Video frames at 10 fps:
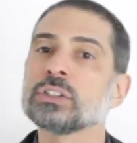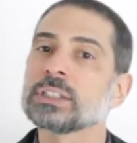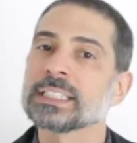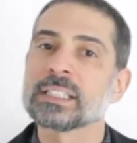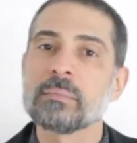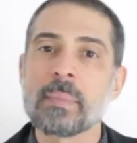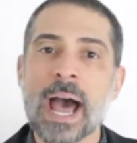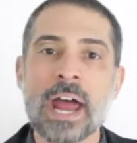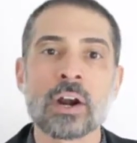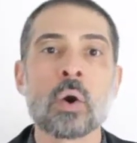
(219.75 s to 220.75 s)
Doesn't
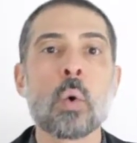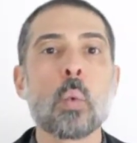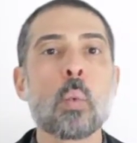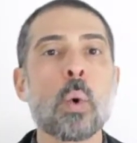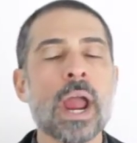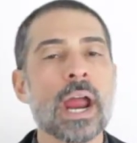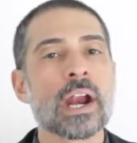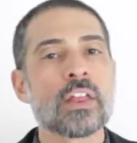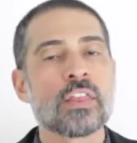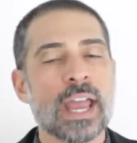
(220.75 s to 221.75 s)
matter
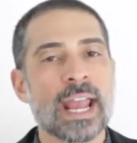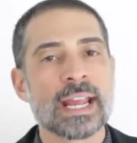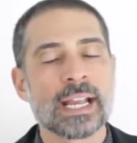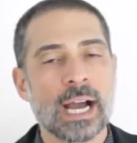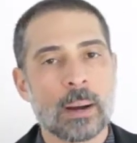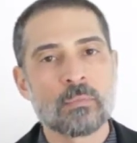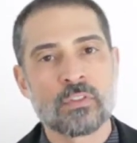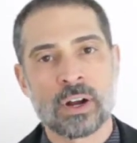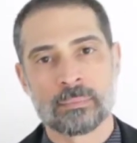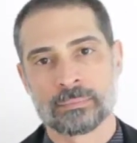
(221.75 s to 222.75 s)
where they come
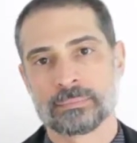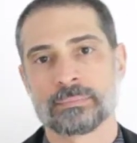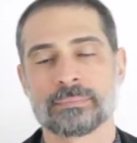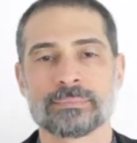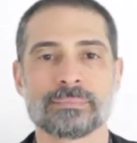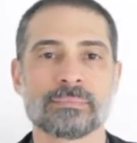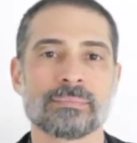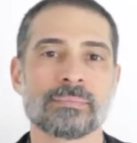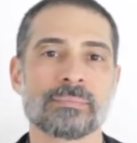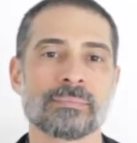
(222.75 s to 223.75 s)
from.
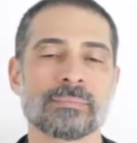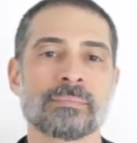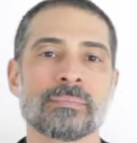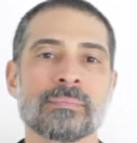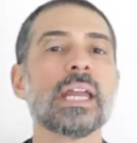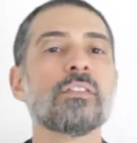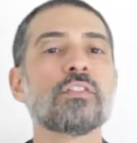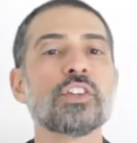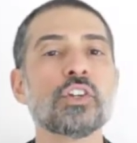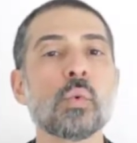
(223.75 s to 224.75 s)
If
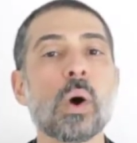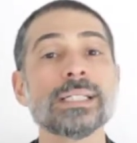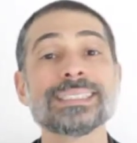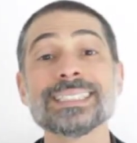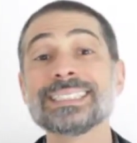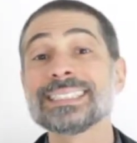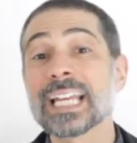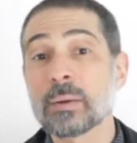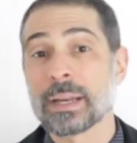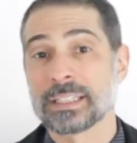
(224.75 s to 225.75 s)
you want to
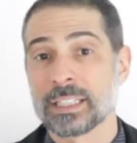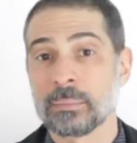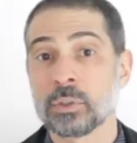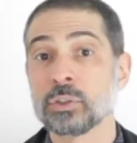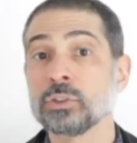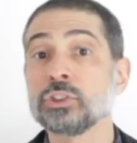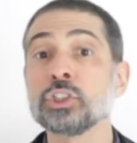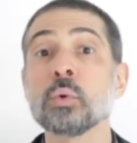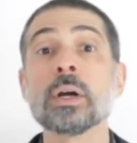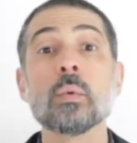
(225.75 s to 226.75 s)
segment them,
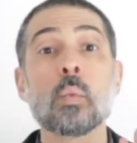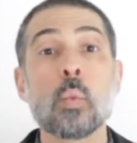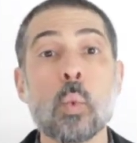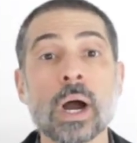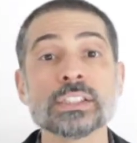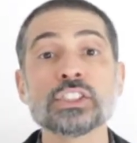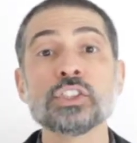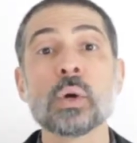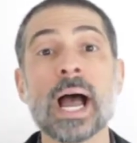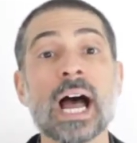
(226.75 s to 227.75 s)
do it once
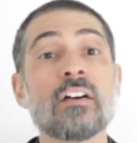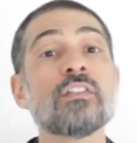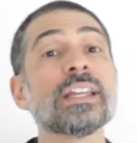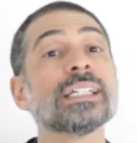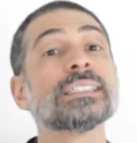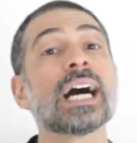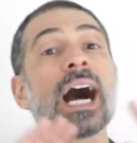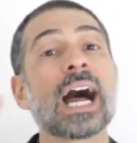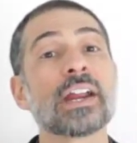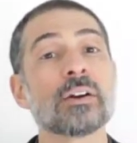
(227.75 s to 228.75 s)
you have the
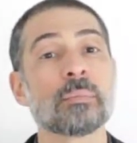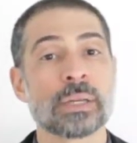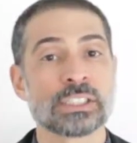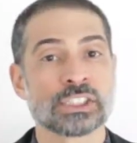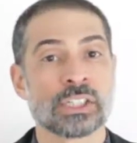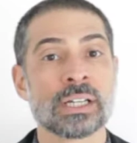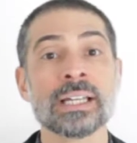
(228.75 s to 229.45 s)
entire picture.